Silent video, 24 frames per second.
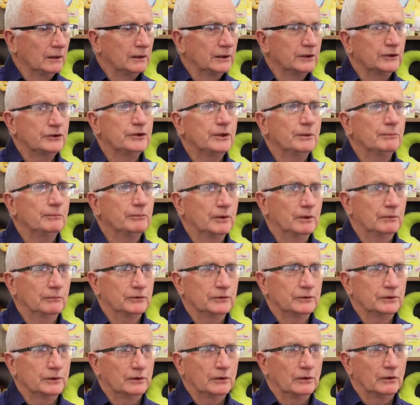the
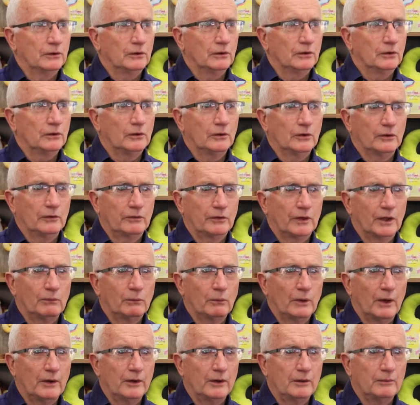symptoms, or if they're
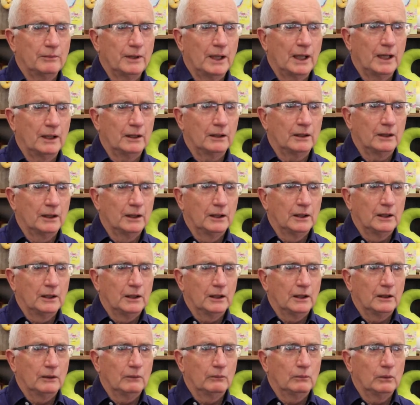worried about,
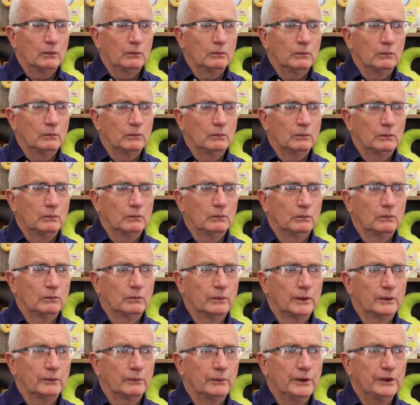well,
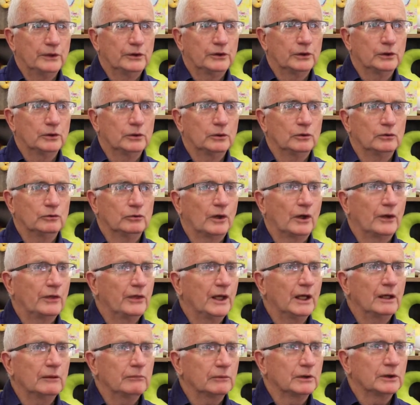what do we do if I
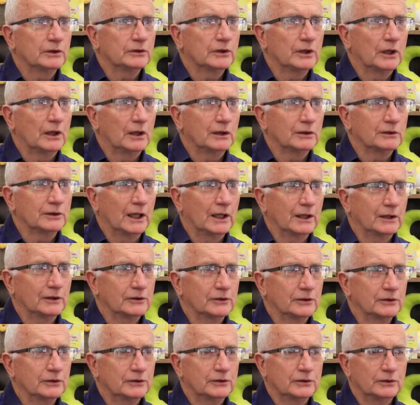think my child's
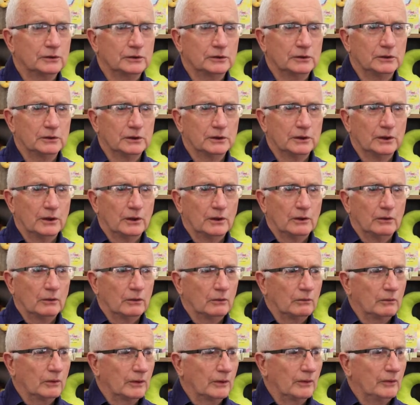anxious, or
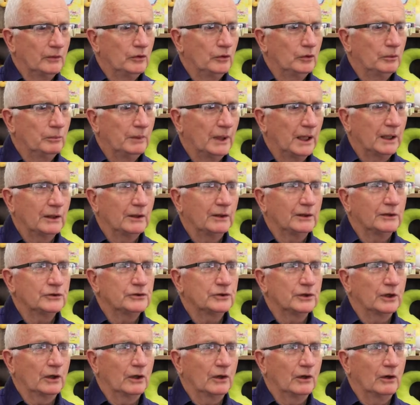what do I do about
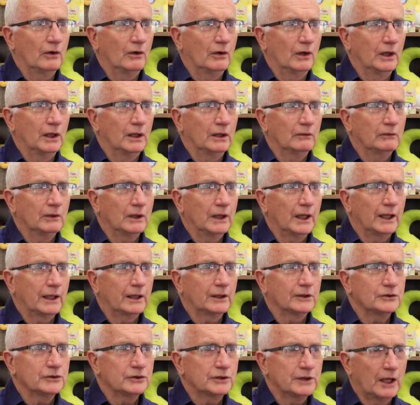insecurity? Well, they
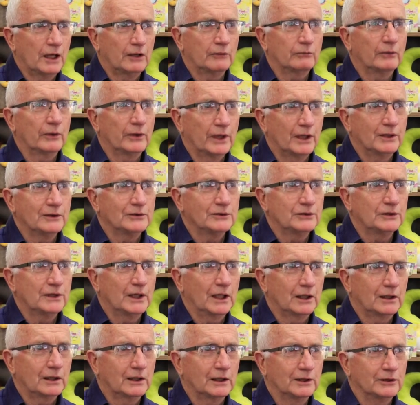can start with those
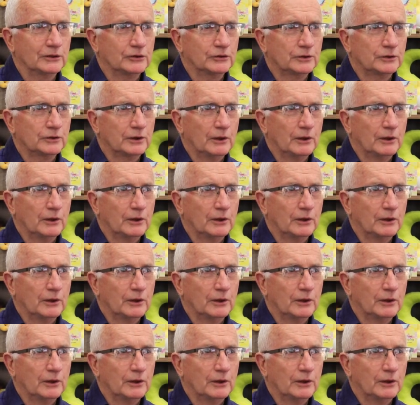checklists.